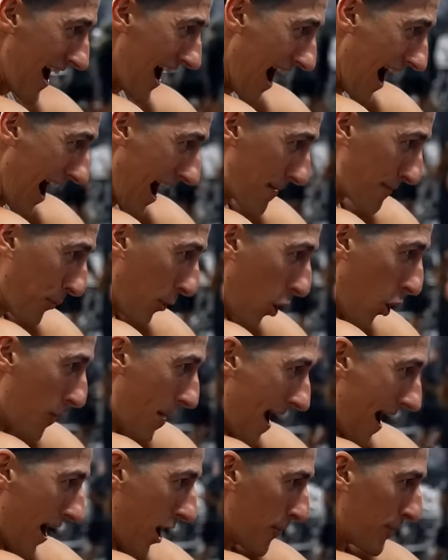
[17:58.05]
I pull
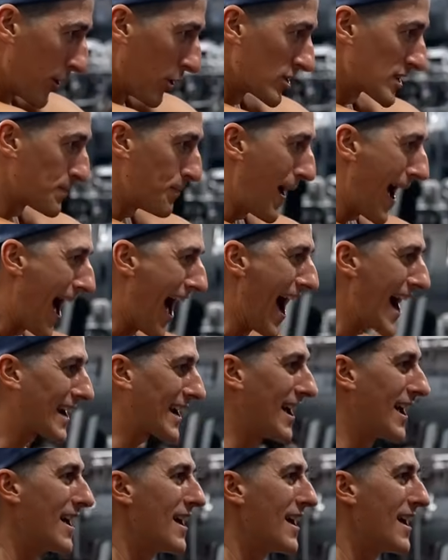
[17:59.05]
my elbows back,